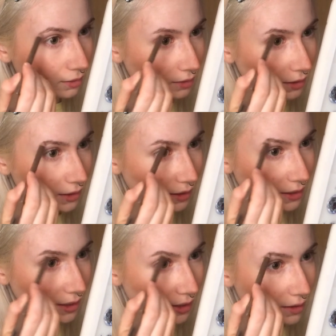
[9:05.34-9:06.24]
Kind of the
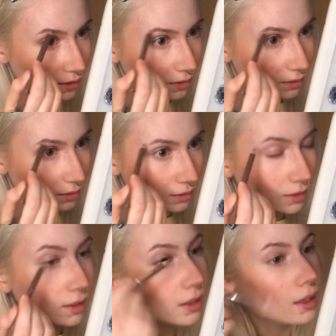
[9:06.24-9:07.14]
tail,
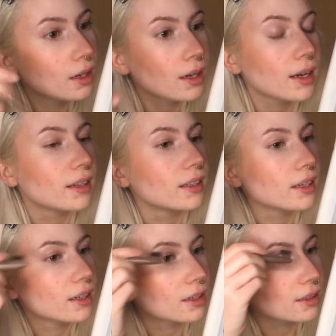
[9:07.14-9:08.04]
and
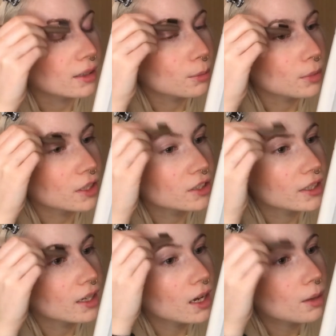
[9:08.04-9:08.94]
then I'm gonna brush
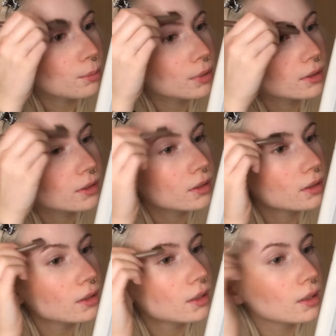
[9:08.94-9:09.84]
it up
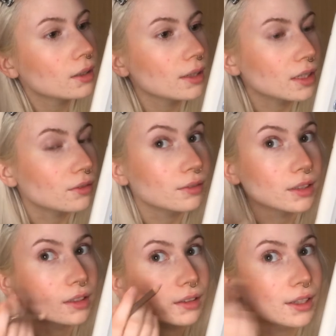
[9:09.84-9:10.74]
and
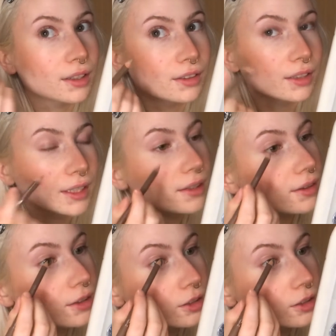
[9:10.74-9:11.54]
fill underneath.